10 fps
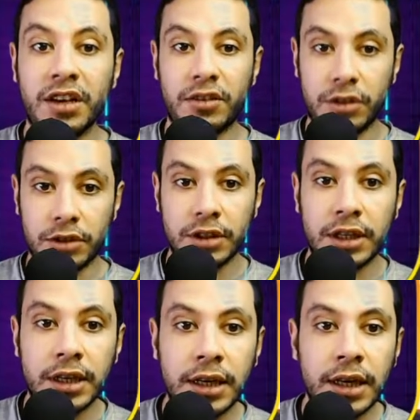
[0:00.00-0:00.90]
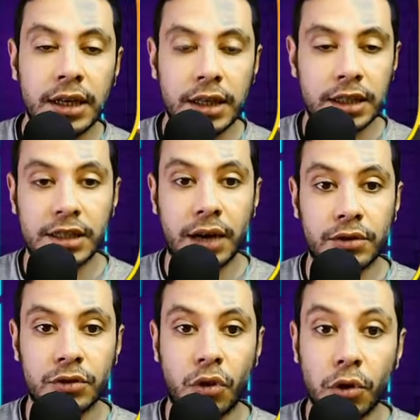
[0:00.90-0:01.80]

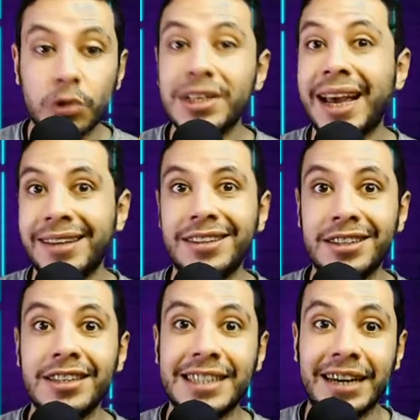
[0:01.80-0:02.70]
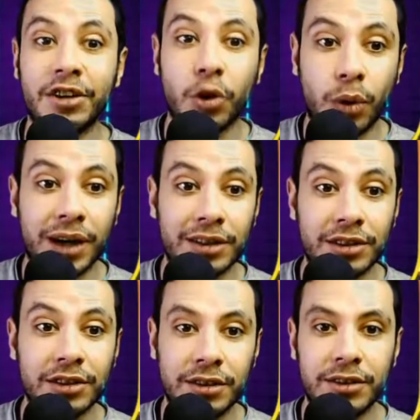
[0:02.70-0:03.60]
30,000 euros, and this is the
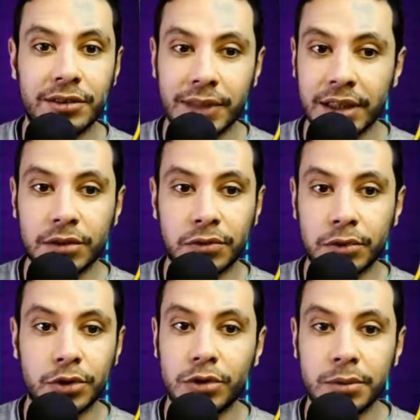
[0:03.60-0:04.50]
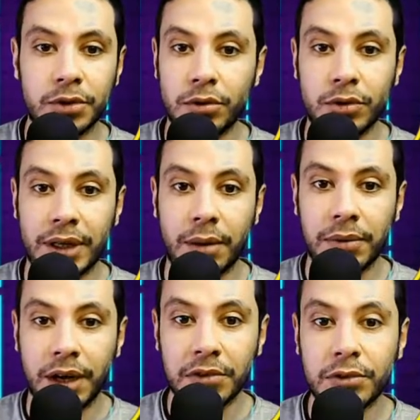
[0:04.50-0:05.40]
required rate for Europe, so you can
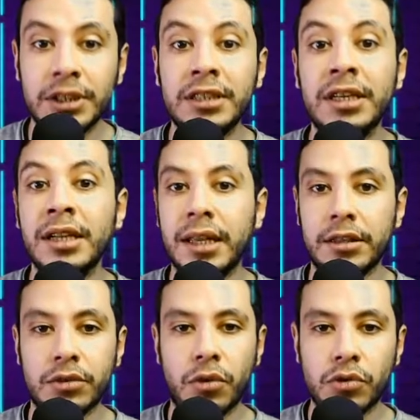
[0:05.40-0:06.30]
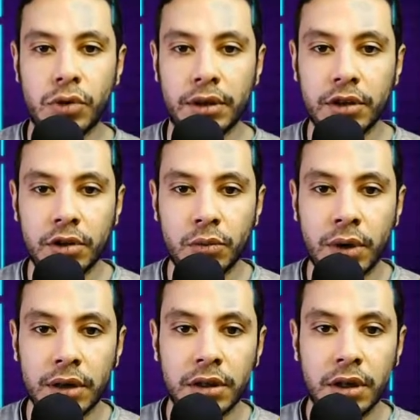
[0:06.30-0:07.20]
apply for it. There's also another
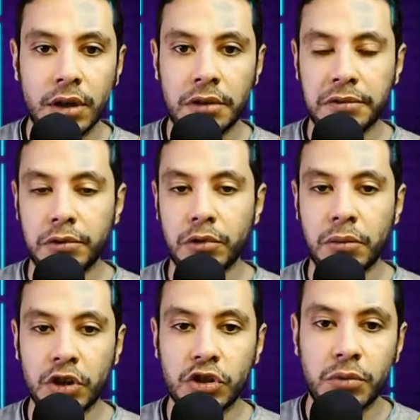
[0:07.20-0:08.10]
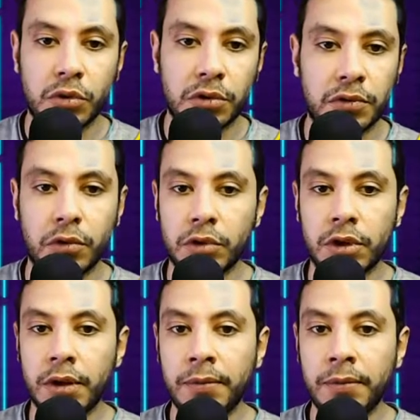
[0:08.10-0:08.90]
one for much more, for